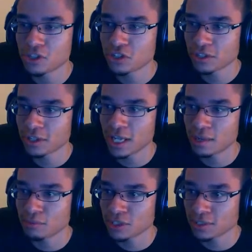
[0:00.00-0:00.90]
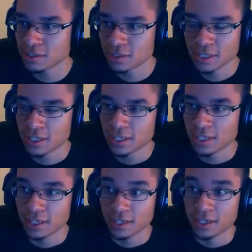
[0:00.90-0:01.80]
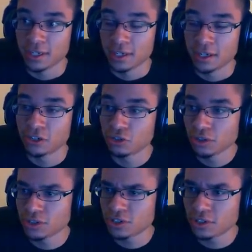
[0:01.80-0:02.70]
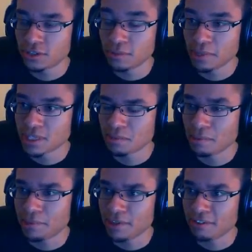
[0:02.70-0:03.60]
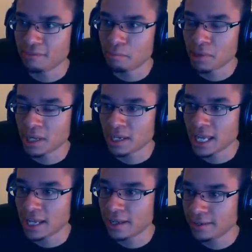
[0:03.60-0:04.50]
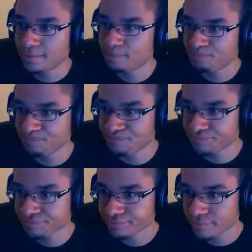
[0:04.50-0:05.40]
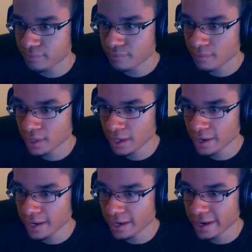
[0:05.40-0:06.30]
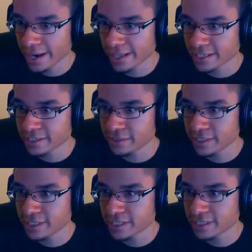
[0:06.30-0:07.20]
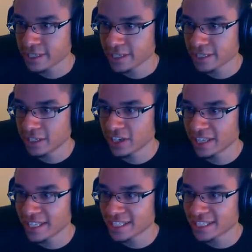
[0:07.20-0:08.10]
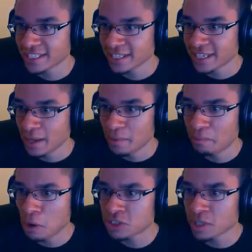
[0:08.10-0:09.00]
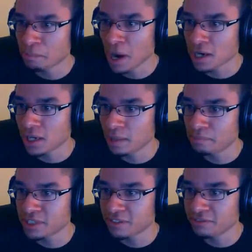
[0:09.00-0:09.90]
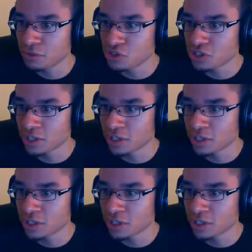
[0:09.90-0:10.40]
of other games and controls you, you mix them up in your brain head. Alright, alright, let's do this. See, look at this post-apocalyptic future.